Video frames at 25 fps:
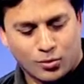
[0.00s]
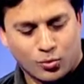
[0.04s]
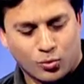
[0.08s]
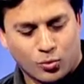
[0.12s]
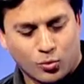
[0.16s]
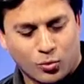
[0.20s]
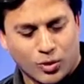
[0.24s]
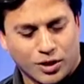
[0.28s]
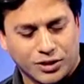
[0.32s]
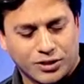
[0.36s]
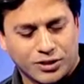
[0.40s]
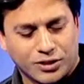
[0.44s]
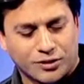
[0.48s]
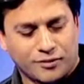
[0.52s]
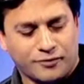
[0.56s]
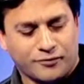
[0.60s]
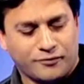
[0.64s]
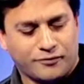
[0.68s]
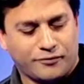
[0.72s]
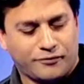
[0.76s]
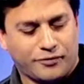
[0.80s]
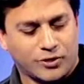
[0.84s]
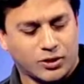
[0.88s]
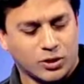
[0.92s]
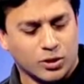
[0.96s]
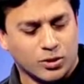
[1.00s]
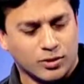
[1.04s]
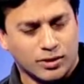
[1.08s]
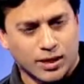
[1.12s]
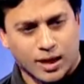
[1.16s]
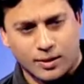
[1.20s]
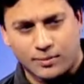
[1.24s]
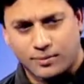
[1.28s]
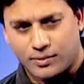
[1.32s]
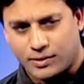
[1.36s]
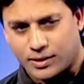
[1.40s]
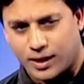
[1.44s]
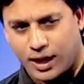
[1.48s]
which video
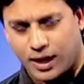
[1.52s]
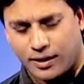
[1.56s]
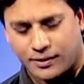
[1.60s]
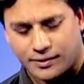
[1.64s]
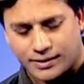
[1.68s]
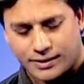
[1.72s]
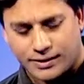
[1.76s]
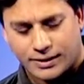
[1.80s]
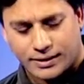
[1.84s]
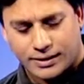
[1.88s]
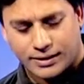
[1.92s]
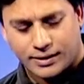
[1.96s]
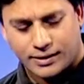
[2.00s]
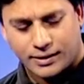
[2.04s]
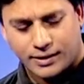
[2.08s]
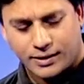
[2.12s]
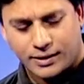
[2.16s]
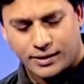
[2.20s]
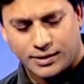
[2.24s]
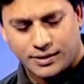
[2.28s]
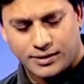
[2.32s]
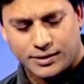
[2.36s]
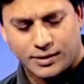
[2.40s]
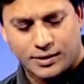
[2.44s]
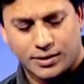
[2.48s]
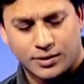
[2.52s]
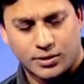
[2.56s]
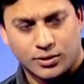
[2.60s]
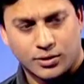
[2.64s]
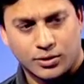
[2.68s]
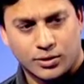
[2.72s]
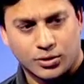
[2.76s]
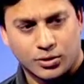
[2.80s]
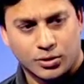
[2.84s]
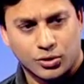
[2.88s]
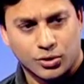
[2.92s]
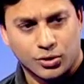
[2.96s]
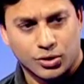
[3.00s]
game character is
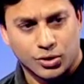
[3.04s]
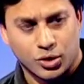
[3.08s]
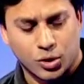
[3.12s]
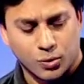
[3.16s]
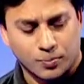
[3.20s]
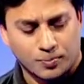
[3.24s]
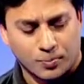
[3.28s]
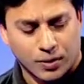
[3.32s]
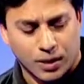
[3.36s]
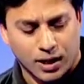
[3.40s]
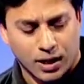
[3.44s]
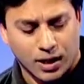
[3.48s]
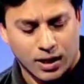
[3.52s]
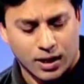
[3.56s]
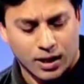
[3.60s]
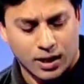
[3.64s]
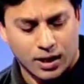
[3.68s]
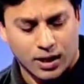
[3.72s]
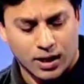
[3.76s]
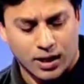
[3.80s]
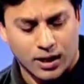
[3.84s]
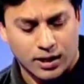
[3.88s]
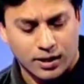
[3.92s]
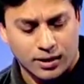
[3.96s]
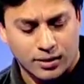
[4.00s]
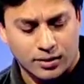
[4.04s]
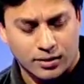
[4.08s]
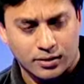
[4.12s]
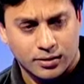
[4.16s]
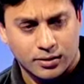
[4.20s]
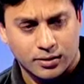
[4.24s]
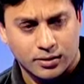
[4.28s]
Super? A.